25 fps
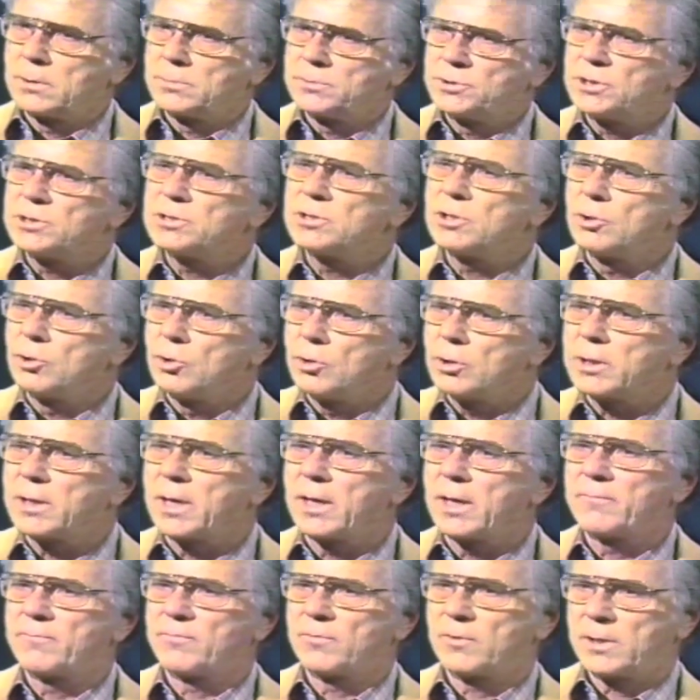Just to look
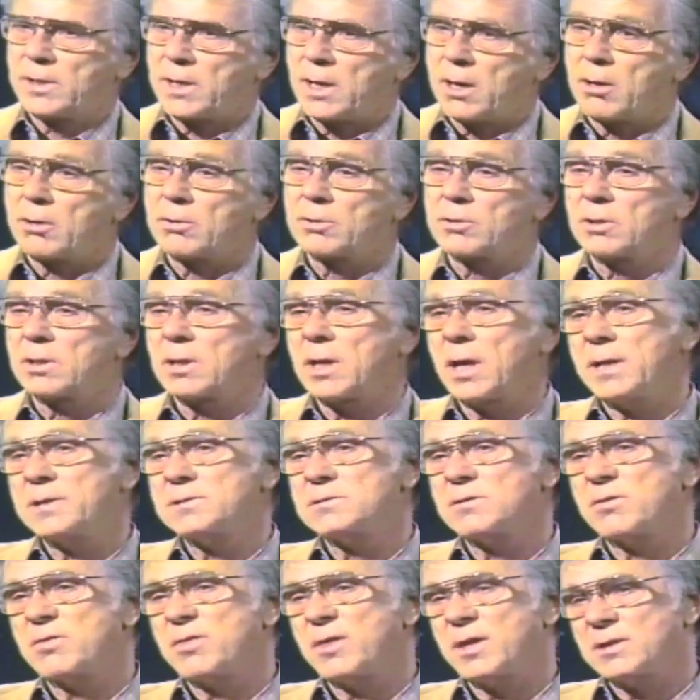at for character kinds
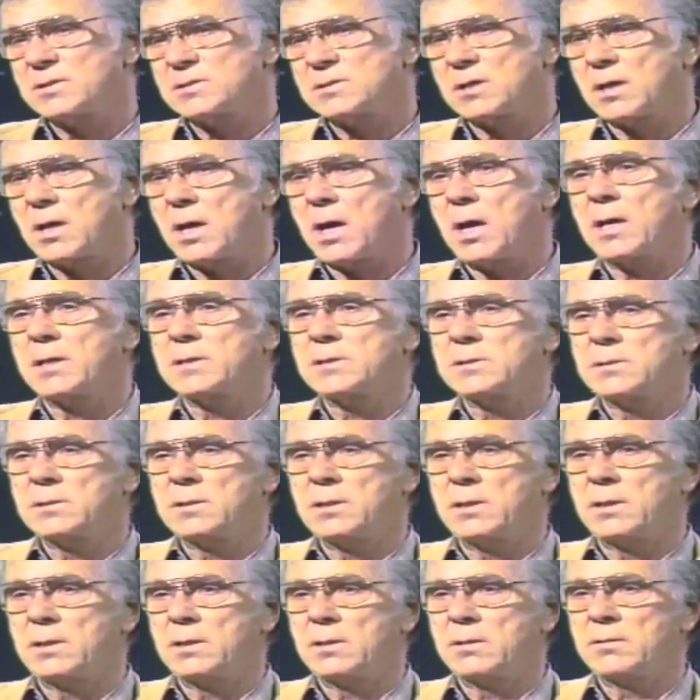of things the guy
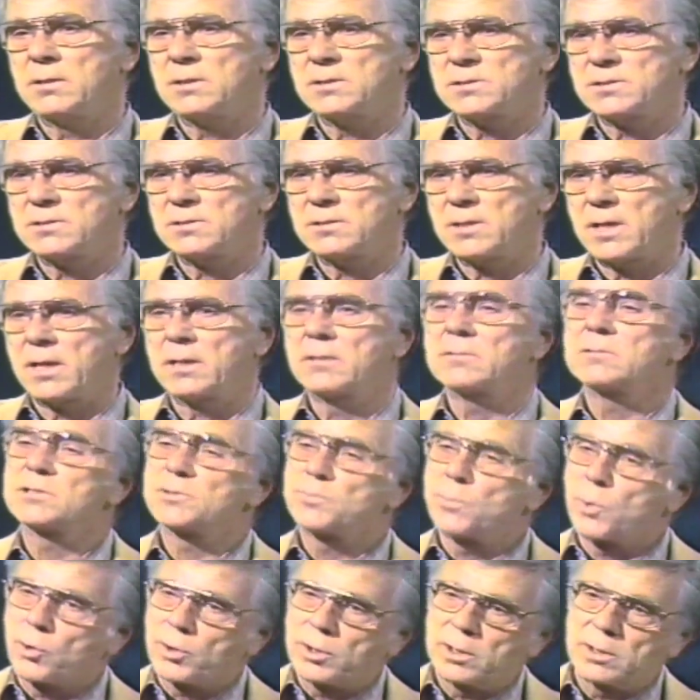did and this and that, and
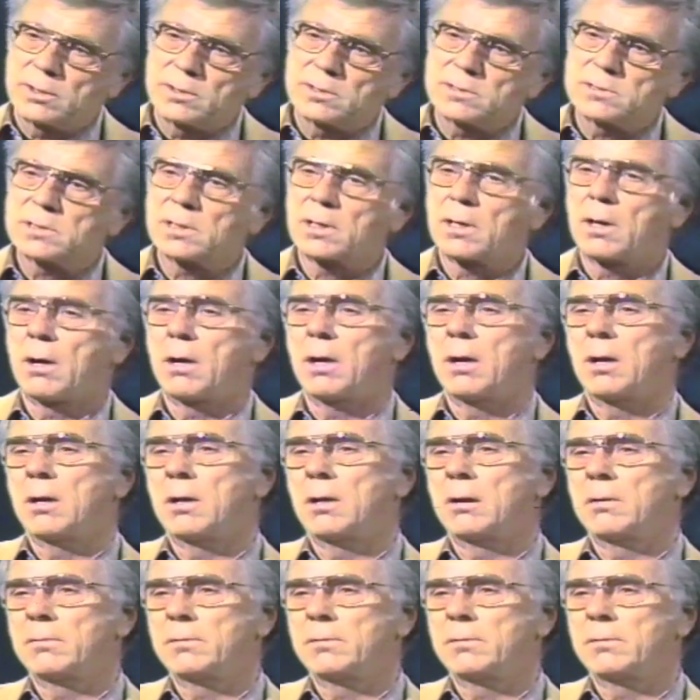smoking the cigar,